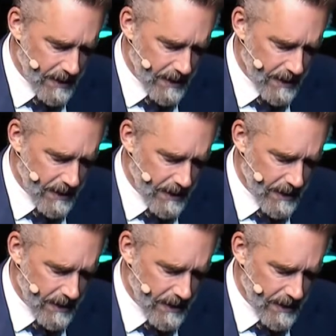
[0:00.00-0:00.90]

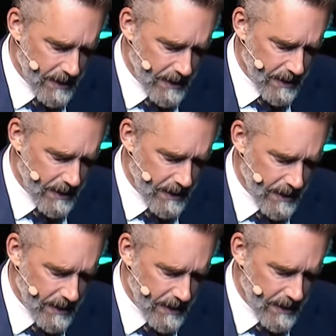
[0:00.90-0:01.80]

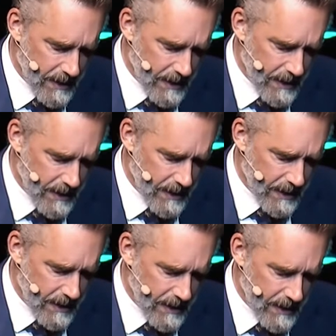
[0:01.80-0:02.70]

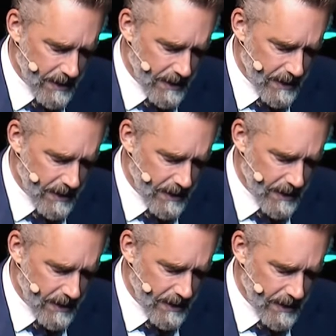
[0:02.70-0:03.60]

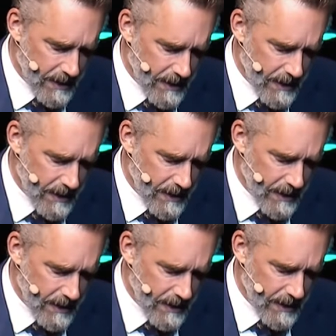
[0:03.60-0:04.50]

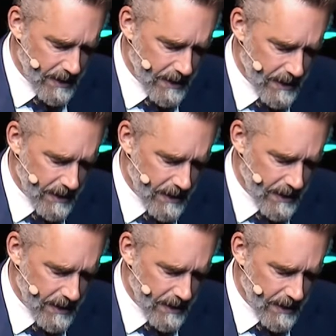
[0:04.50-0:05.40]

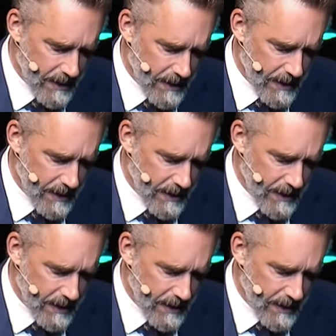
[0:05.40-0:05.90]
No words are spoken by the person on screen.